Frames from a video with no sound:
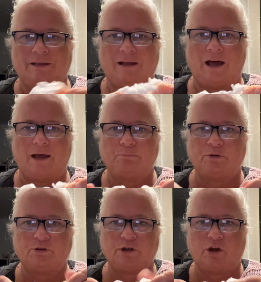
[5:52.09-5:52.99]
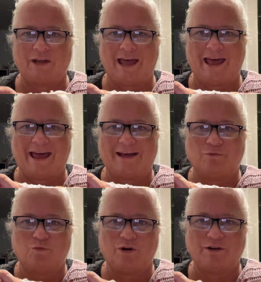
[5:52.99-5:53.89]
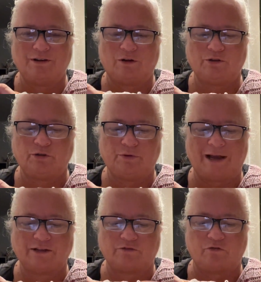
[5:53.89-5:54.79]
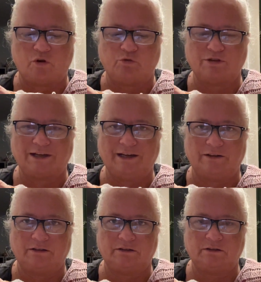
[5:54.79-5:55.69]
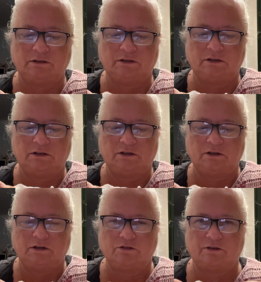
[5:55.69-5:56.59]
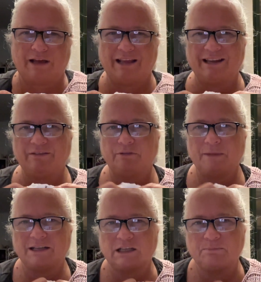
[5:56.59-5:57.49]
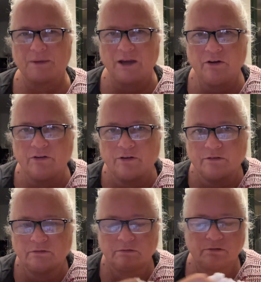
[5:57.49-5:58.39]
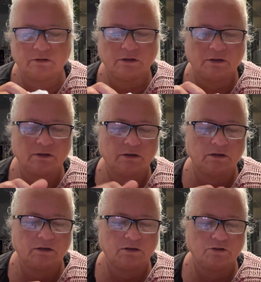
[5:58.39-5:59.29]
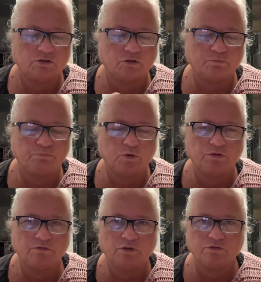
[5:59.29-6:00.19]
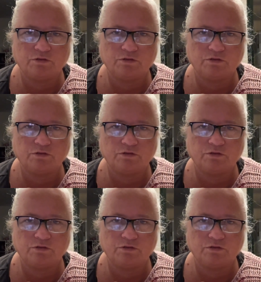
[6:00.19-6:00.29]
I put on 1 or 2 extra rows here, so that even makes it bigger. So both of those